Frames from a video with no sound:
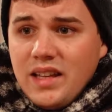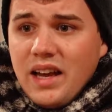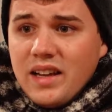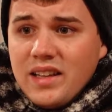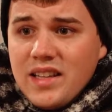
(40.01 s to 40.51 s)

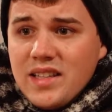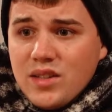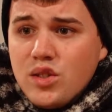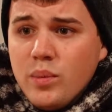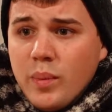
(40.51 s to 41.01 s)
Yeah, he's
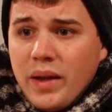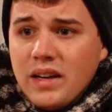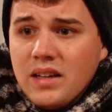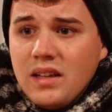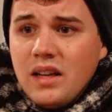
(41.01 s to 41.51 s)
like
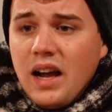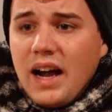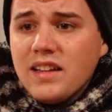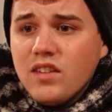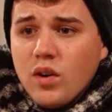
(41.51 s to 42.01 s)
Superman.
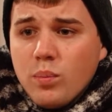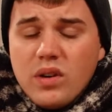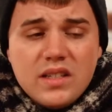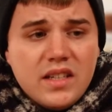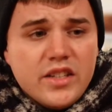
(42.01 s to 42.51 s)
I love our
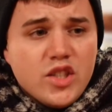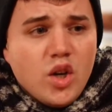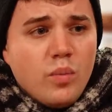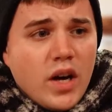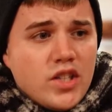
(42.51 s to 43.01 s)
president
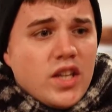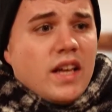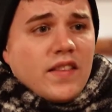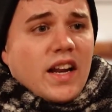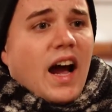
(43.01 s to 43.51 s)
so much
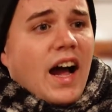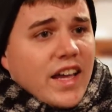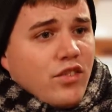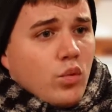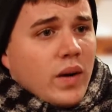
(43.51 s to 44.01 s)
that I
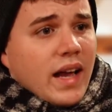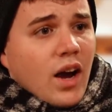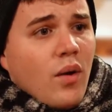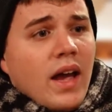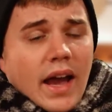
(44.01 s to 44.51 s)
even went
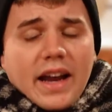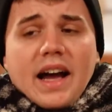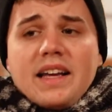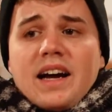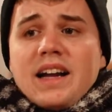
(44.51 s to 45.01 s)
out and
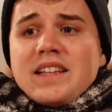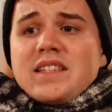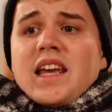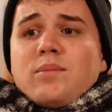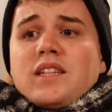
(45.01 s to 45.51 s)
I got
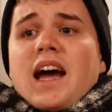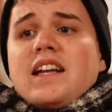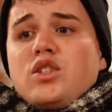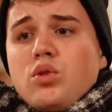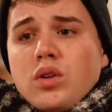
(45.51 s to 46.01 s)
his name
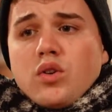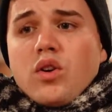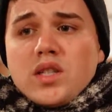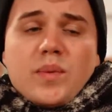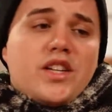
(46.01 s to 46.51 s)
tattooed
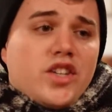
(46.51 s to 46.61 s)
across my